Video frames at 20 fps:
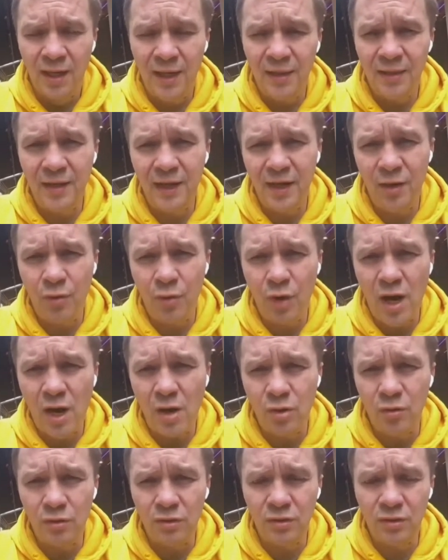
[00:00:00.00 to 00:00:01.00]
And they're
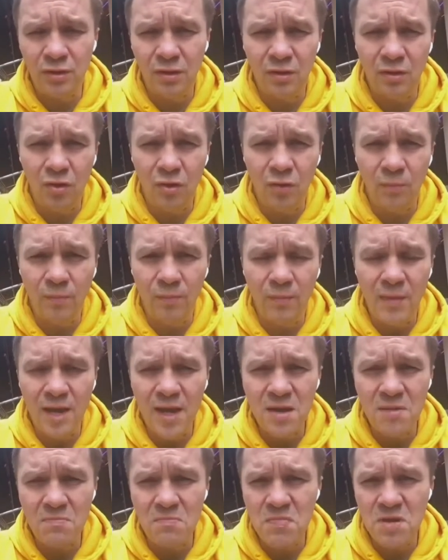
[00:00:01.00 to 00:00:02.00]
around, you know,
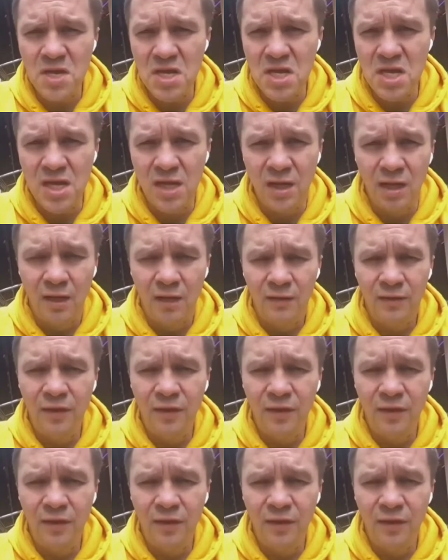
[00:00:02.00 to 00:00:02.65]
maybe